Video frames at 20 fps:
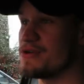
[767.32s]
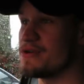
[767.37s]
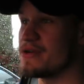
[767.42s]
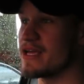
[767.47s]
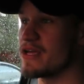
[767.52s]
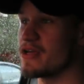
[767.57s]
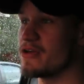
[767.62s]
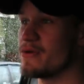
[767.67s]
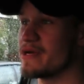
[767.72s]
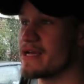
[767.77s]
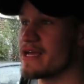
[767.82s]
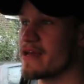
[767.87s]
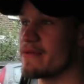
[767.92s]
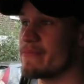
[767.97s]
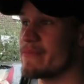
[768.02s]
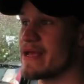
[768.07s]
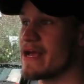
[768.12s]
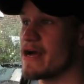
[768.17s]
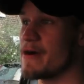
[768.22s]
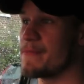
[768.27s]
Tuning, who are
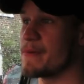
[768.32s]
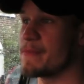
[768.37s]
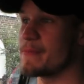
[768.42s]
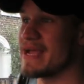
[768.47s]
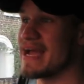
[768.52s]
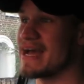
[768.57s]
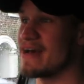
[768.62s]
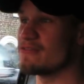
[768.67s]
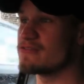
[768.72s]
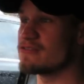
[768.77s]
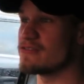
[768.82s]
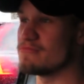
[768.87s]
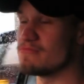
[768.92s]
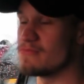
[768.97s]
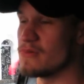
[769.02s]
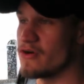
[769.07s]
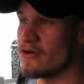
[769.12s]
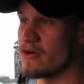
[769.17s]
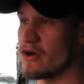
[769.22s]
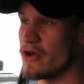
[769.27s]
going to be helping me out
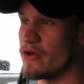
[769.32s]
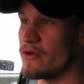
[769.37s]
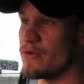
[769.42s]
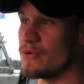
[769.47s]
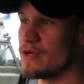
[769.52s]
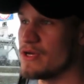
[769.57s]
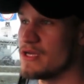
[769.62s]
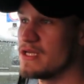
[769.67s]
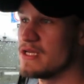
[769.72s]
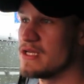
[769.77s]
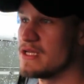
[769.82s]
tomorrow.